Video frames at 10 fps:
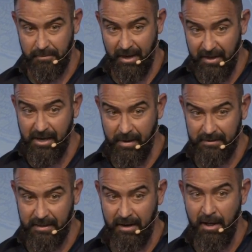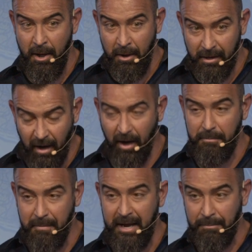Now think about that.
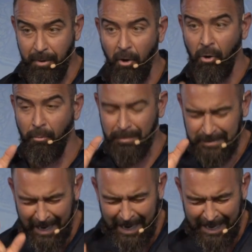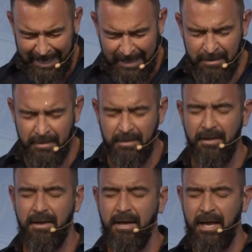God made Paul blind
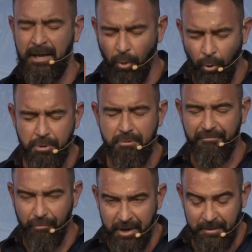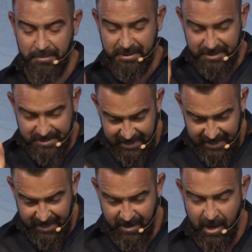in order for him to
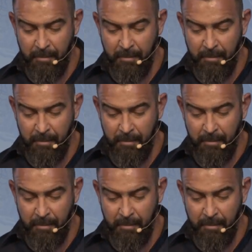see.